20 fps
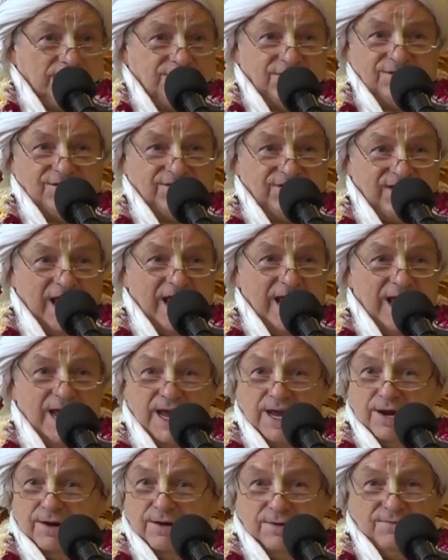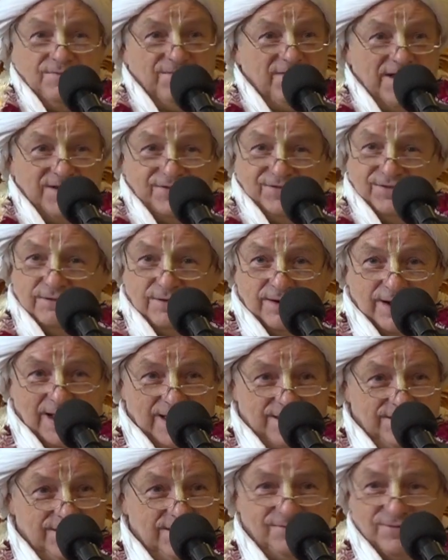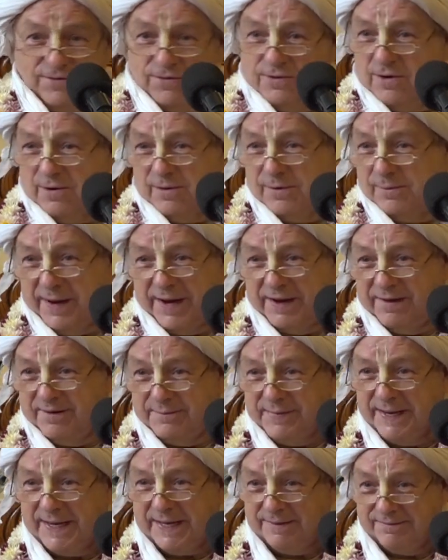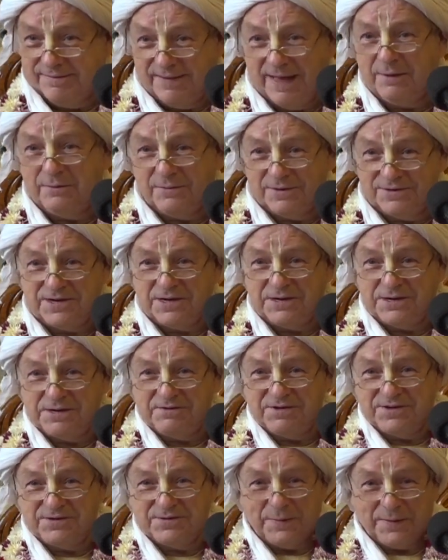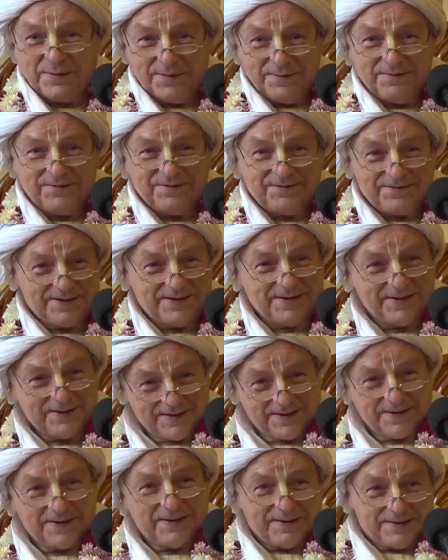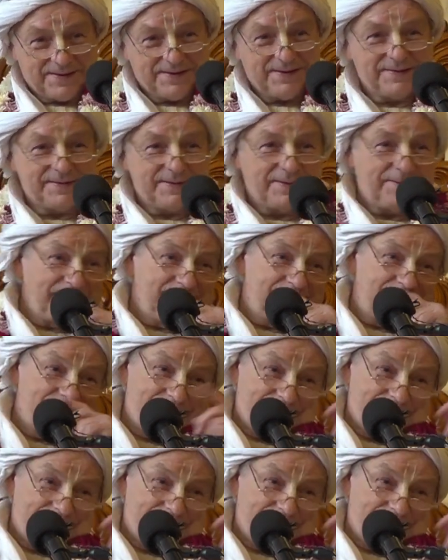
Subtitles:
just stay here and fast to death if you don't marry me. That was her response. So